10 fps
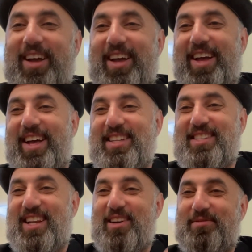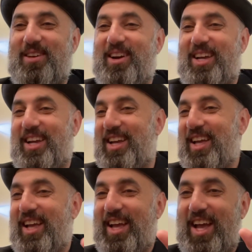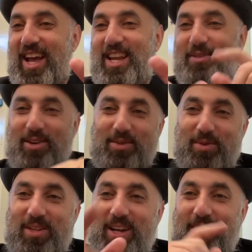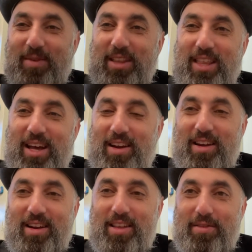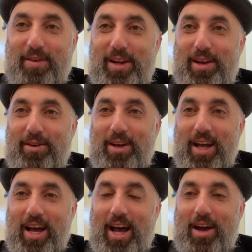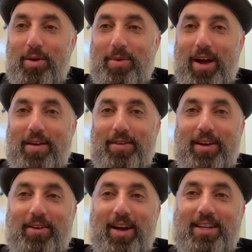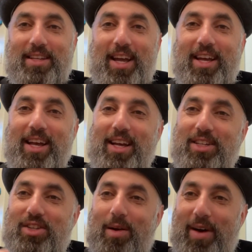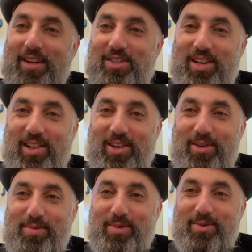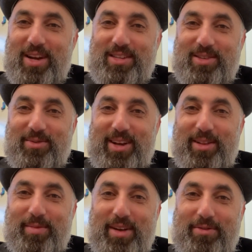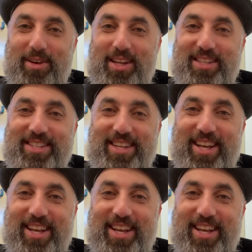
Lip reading: It's enough talking. Anyways, we'll talk about that on another video. I hope you're having a great day. Shabbat shalom. Rest well, my friends.